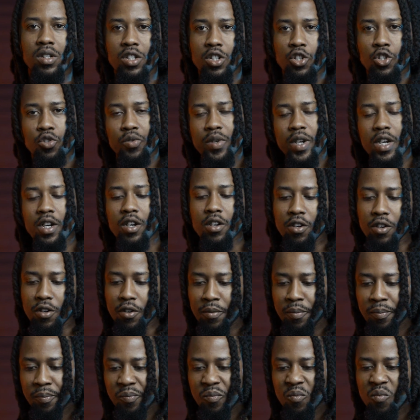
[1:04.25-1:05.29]
the trigger,
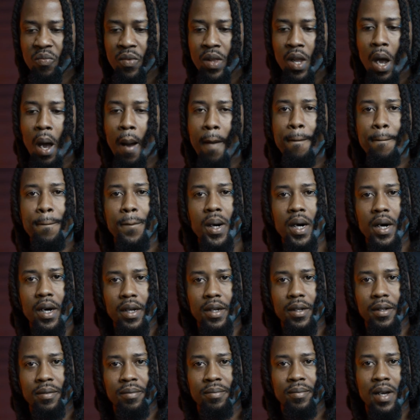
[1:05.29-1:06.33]

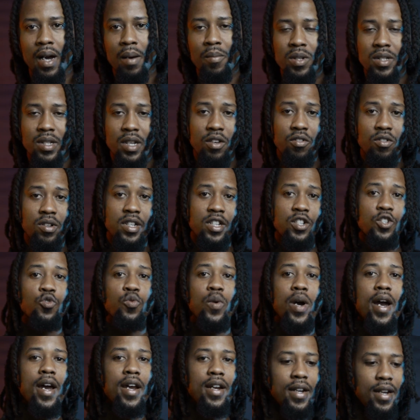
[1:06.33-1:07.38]
but I'm gonna tell you this
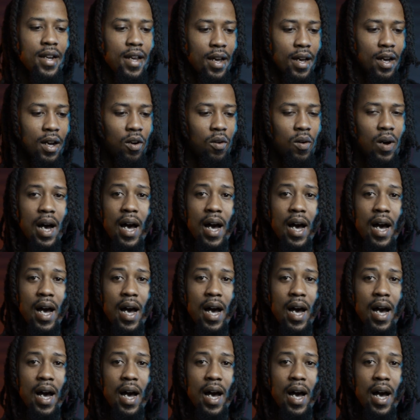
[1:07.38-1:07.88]
right now.